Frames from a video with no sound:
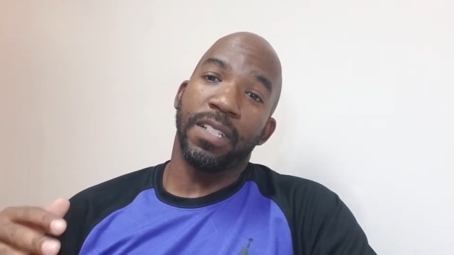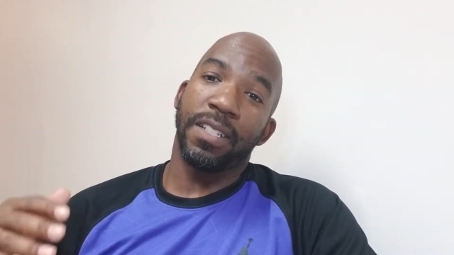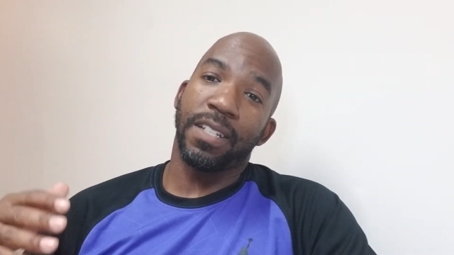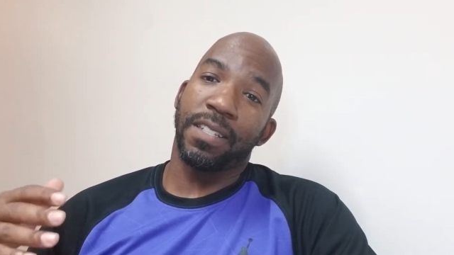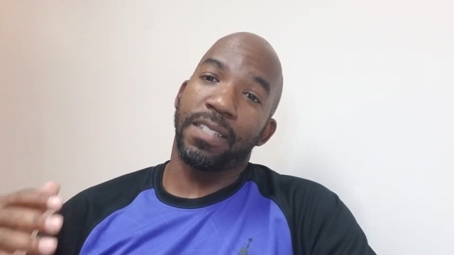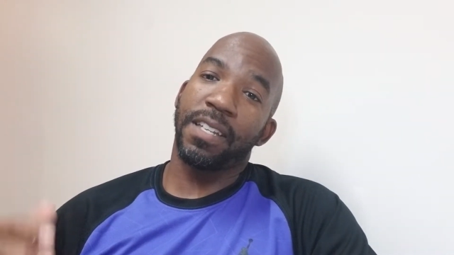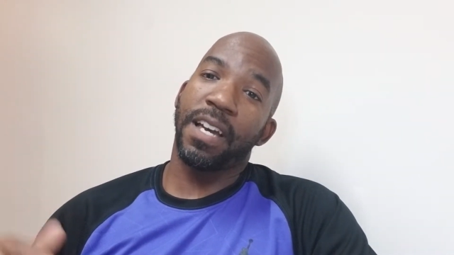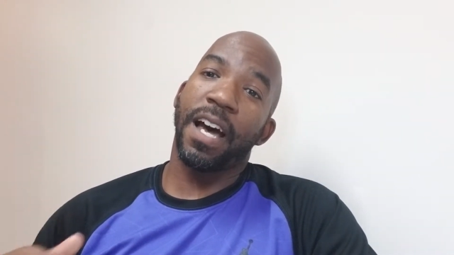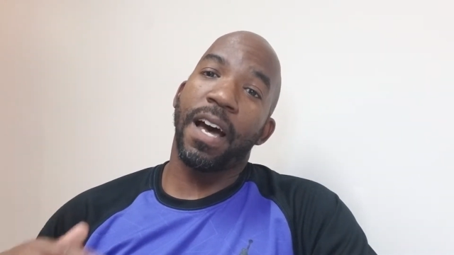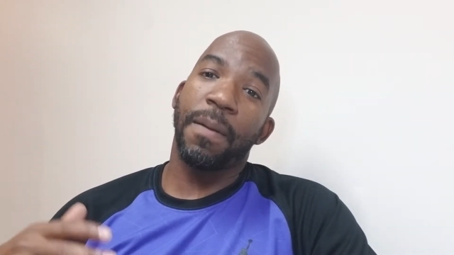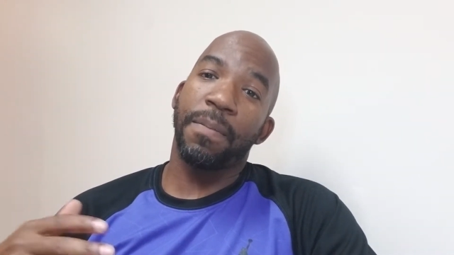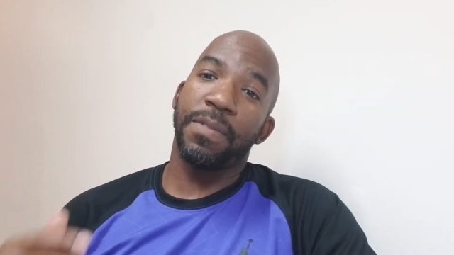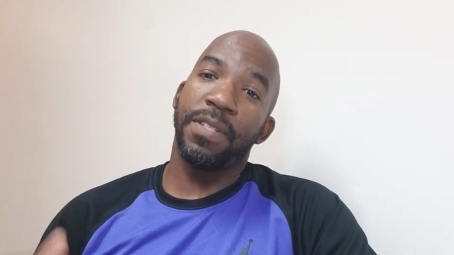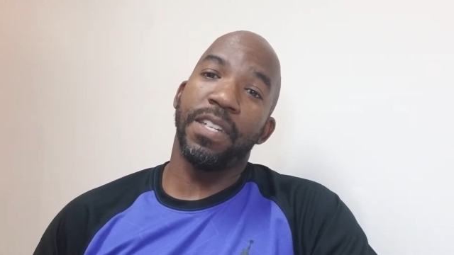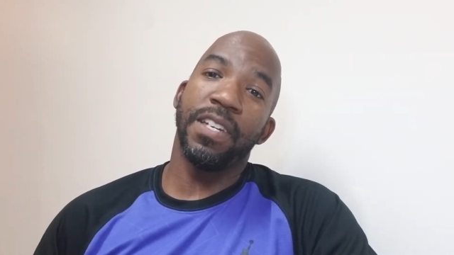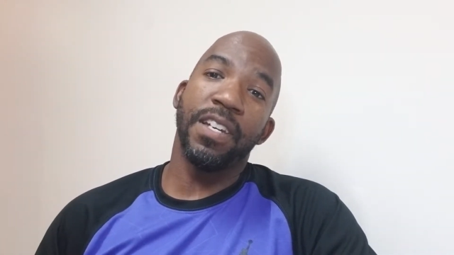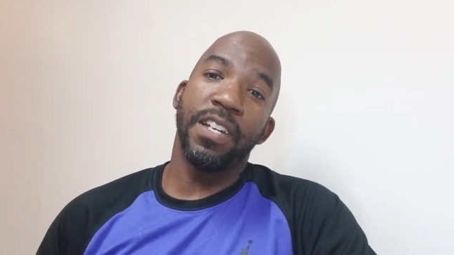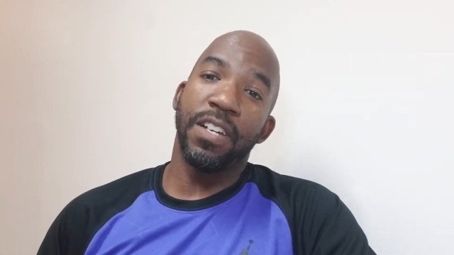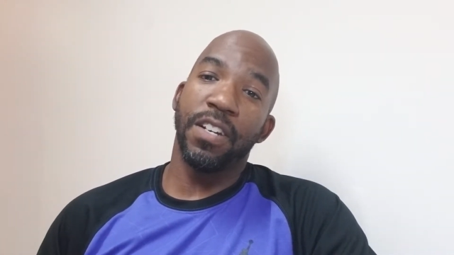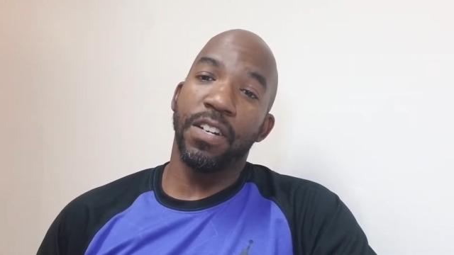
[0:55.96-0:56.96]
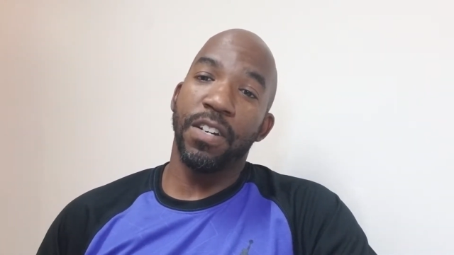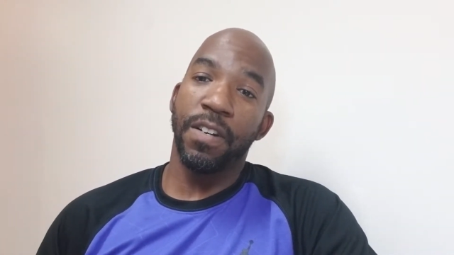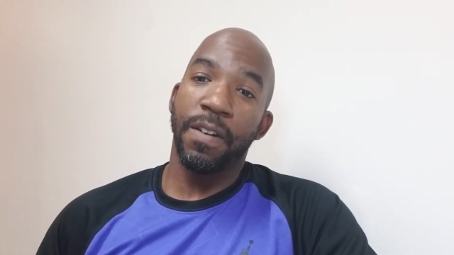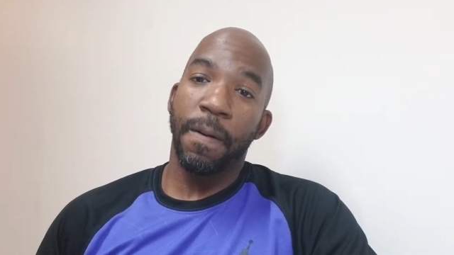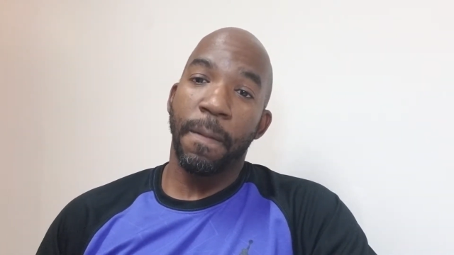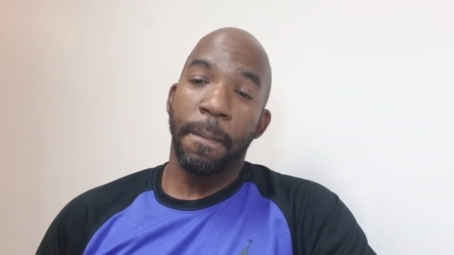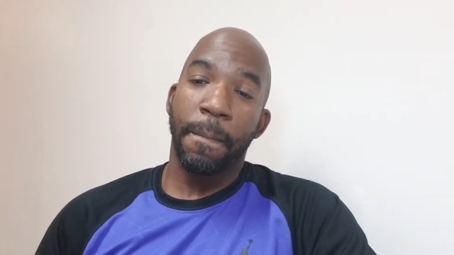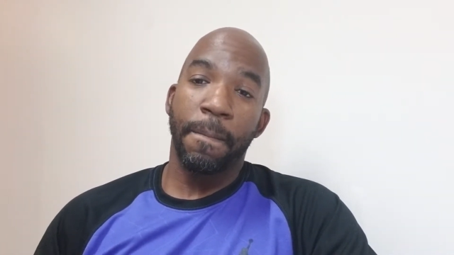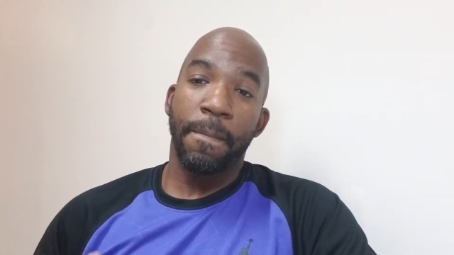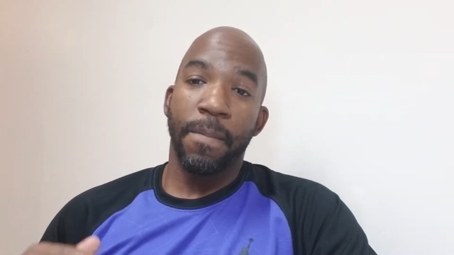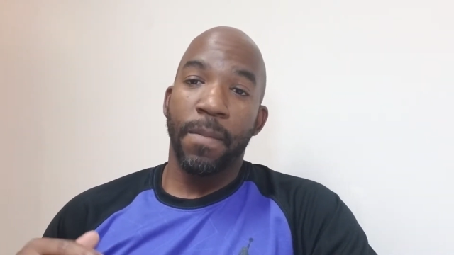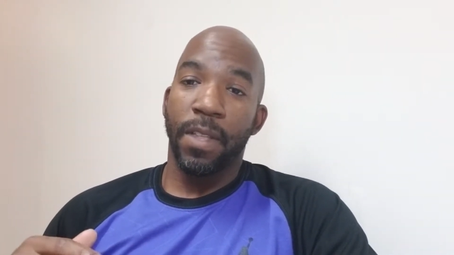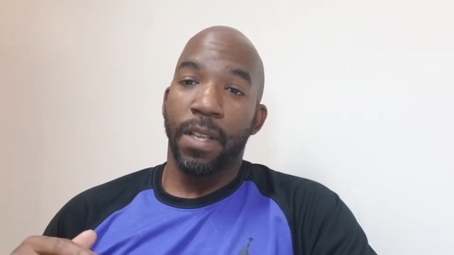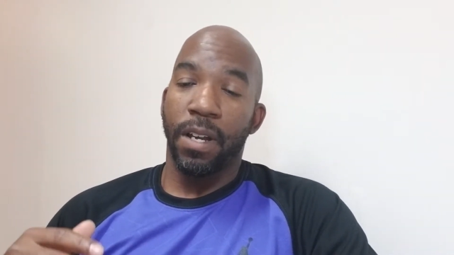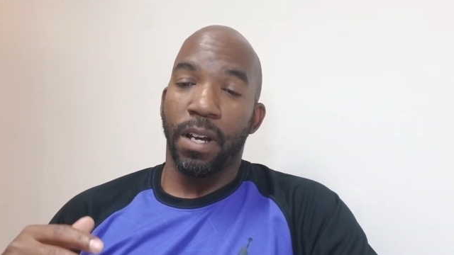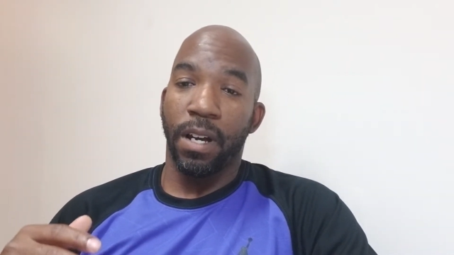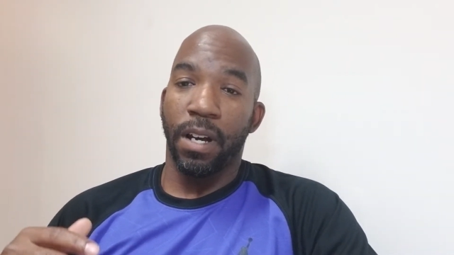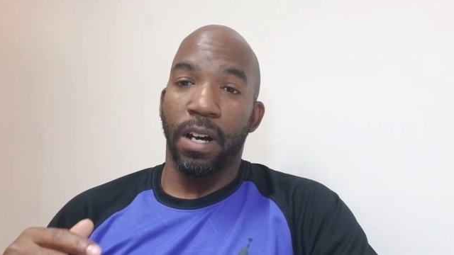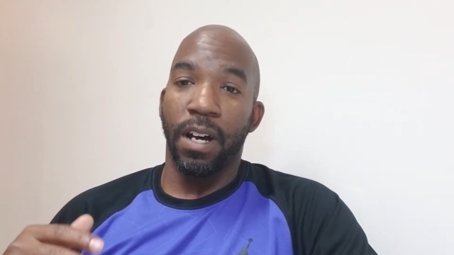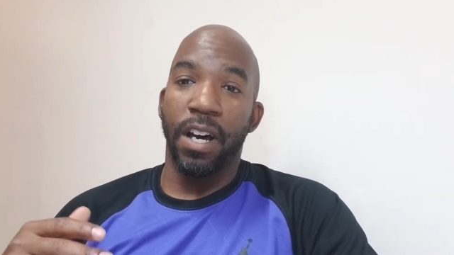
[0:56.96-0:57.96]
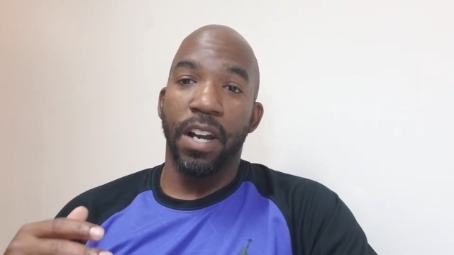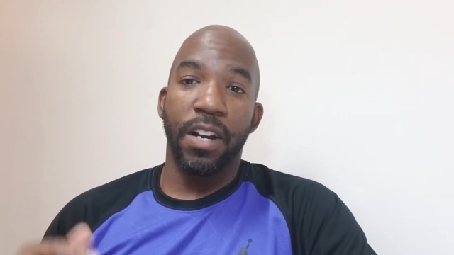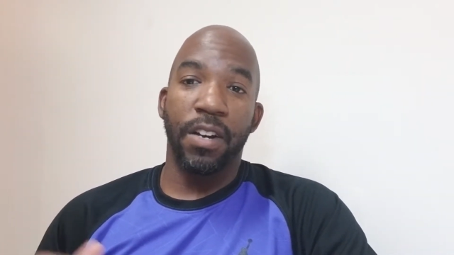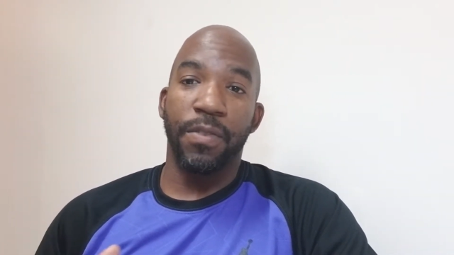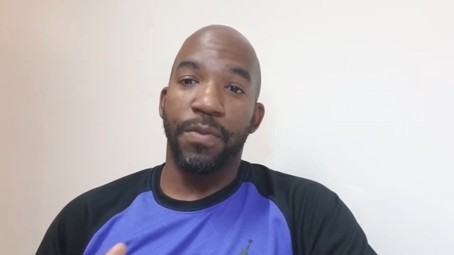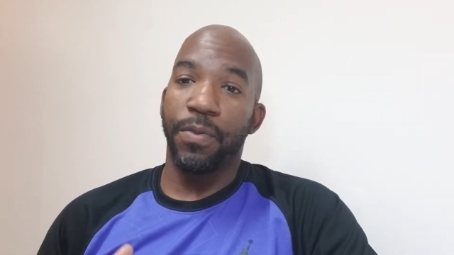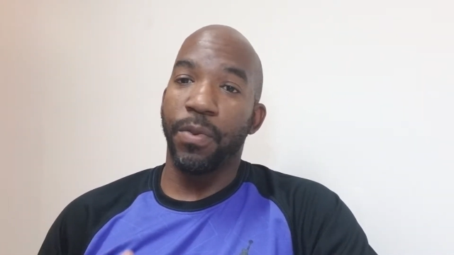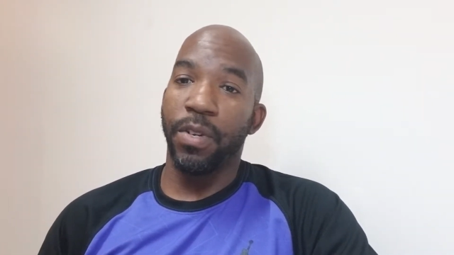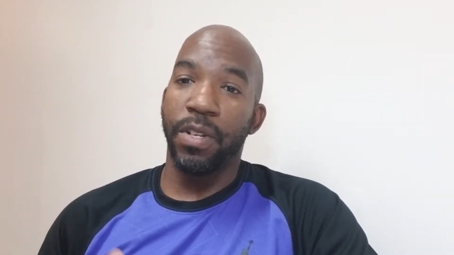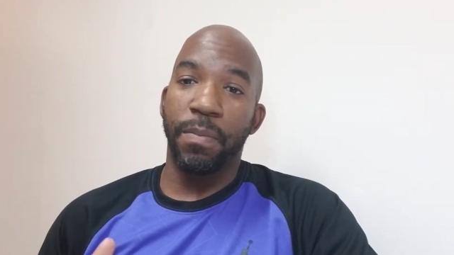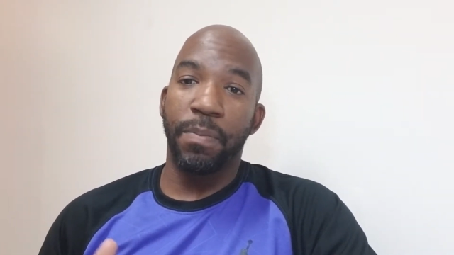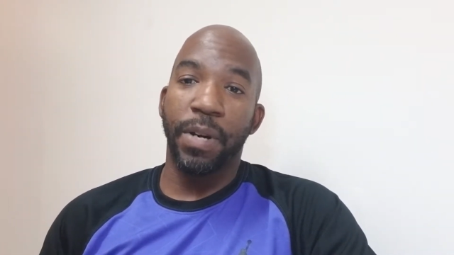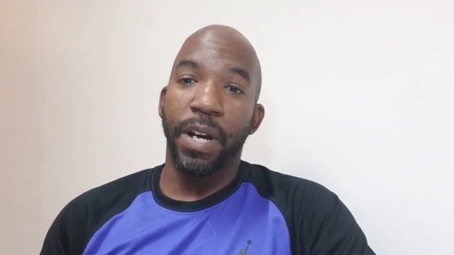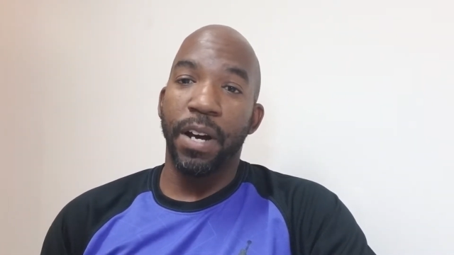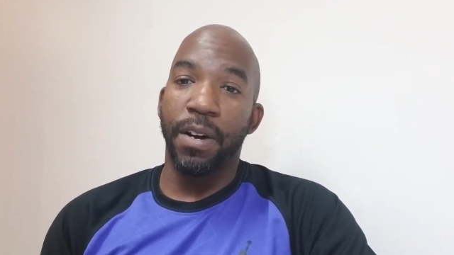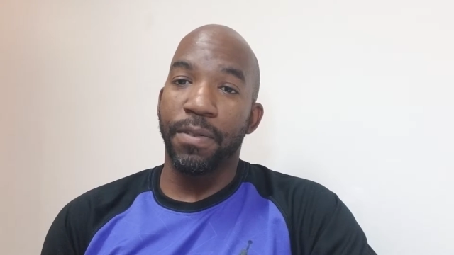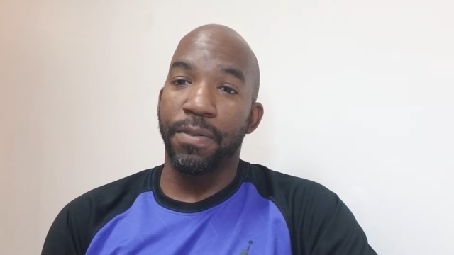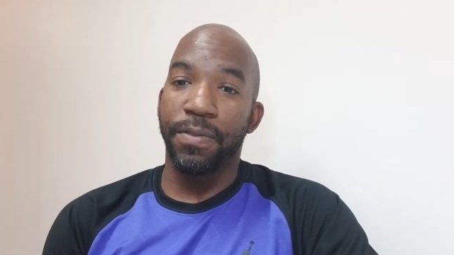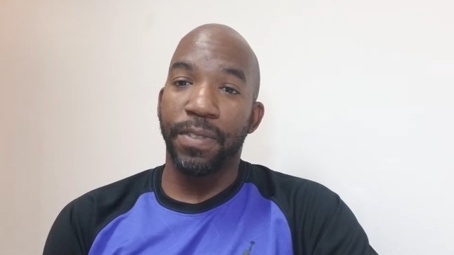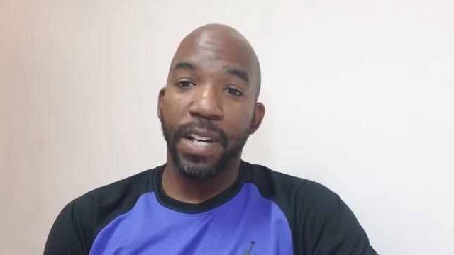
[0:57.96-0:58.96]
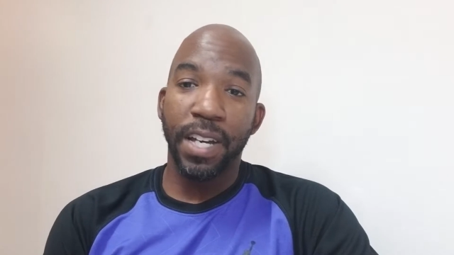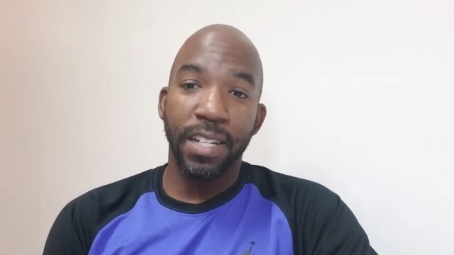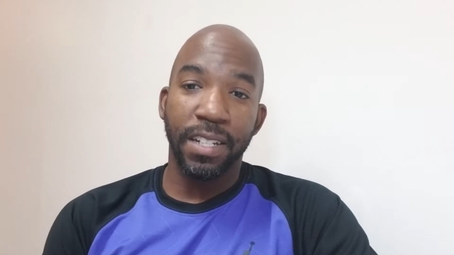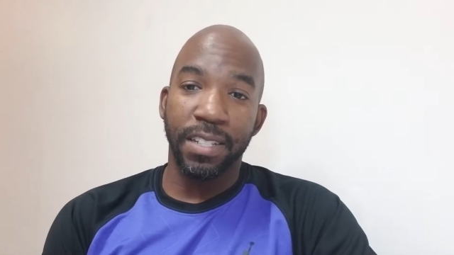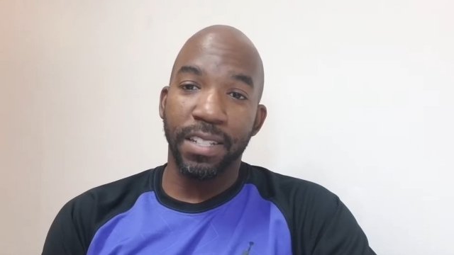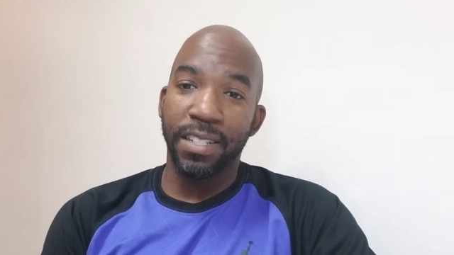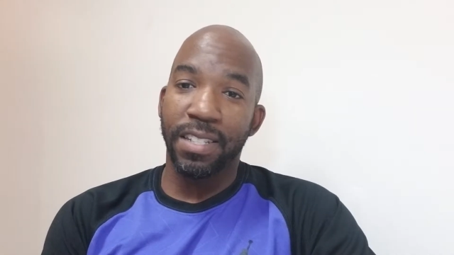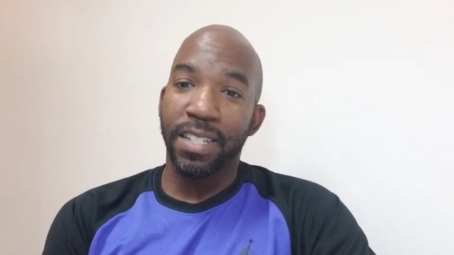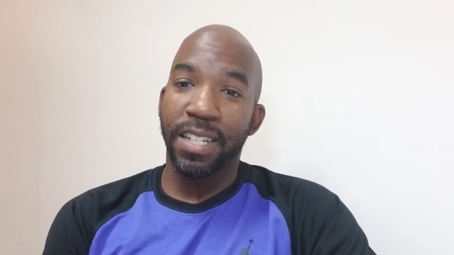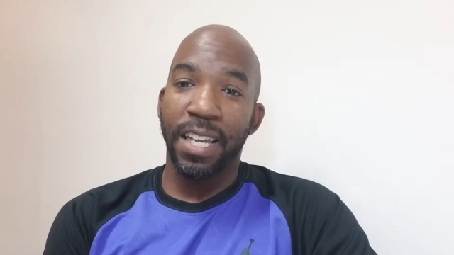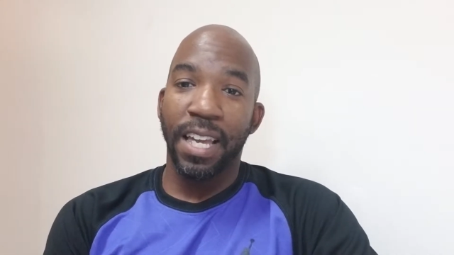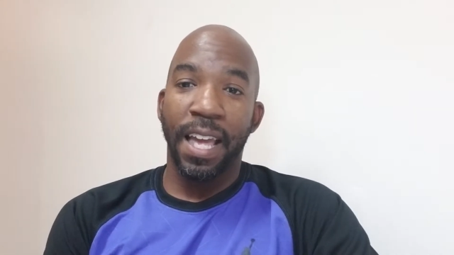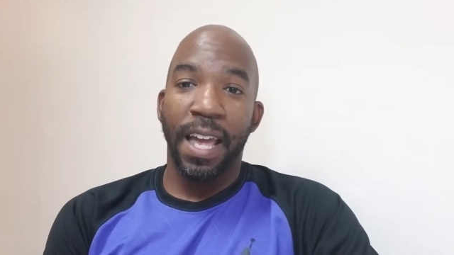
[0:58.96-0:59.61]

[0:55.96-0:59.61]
top tier 140-pound fighters,